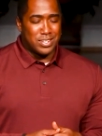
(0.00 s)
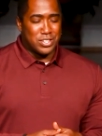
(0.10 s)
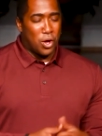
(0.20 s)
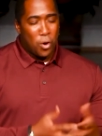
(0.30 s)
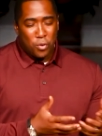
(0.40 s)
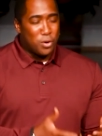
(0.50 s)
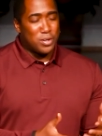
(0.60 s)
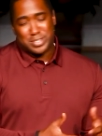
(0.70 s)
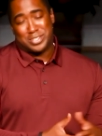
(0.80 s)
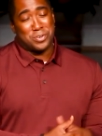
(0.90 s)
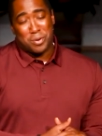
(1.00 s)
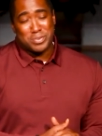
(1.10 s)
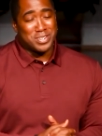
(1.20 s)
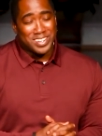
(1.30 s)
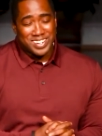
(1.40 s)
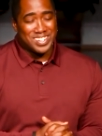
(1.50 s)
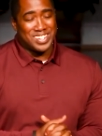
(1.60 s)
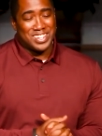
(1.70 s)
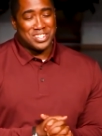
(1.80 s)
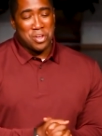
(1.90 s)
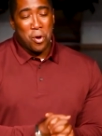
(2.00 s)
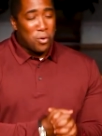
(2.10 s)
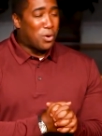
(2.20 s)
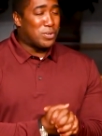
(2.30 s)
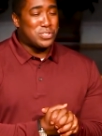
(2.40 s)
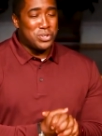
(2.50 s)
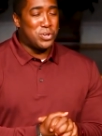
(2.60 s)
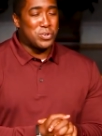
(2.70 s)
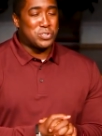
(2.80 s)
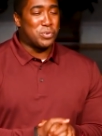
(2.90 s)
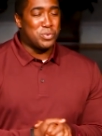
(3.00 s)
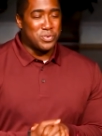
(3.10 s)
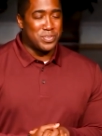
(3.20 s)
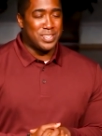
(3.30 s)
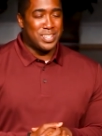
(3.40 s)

to hold on to Scripture, to hold on to your truth